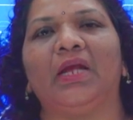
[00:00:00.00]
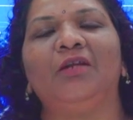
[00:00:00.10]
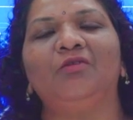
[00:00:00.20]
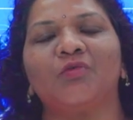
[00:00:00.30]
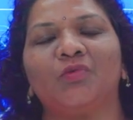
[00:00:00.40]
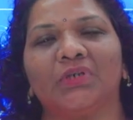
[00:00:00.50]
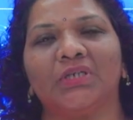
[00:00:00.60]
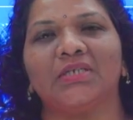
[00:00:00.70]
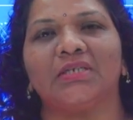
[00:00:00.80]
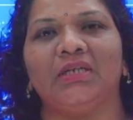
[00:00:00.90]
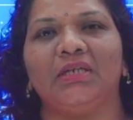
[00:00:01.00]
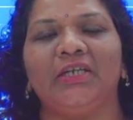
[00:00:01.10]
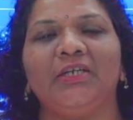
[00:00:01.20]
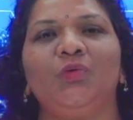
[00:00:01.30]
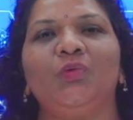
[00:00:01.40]
Hello students,
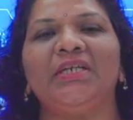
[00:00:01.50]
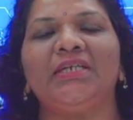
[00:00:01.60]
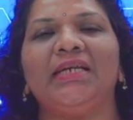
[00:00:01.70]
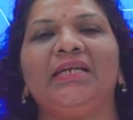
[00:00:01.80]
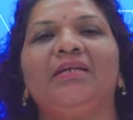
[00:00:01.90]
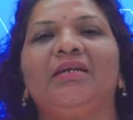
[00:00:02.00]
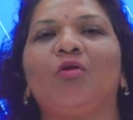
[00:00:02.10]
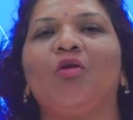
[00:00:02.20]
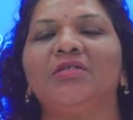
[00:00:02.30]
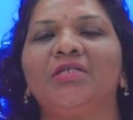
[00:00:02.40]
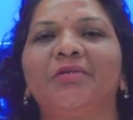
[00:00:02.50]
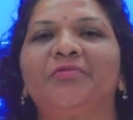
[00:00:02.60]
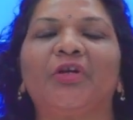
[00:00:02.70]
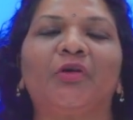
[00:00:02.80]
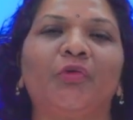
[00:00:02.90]
in today's daily drug
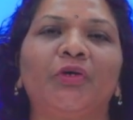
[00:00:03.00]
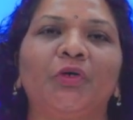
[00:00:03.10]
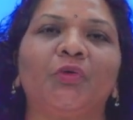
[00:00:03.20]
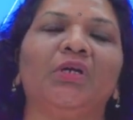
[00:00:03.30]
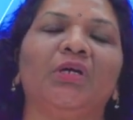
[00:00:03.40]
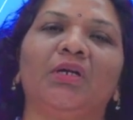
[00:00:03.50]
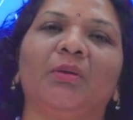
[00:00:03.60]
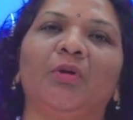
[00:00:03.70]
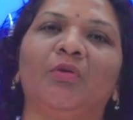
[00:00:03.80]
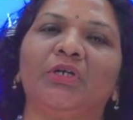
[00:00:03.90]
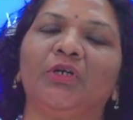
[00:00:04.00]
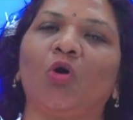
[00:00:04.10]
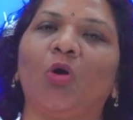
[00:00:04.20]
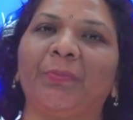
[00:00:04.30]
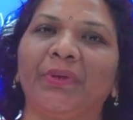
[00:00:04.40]
concept we are going to learn about the
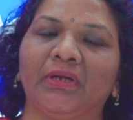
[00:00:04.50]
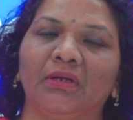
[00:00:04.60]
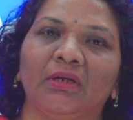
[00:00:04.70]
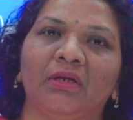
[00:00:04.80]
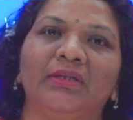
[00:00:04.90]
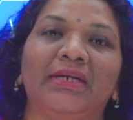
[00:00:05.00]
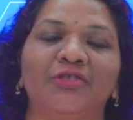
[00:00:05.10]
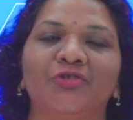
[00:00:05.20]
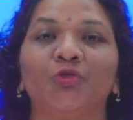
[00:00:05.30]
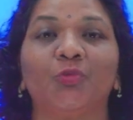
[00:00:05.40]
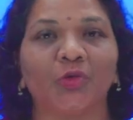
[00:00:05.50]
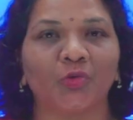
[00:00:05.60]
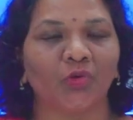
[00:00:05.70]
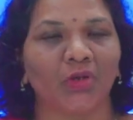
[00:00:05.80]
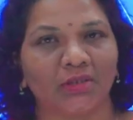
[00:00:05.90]
topic that is
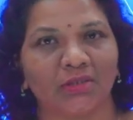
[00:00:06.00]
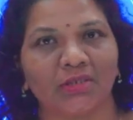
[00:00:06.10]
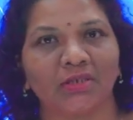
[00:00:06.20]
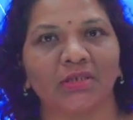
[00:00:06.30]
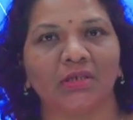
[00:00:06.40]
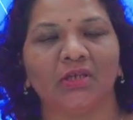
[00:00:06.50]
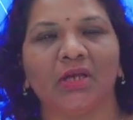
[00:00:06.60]
tuberculosis.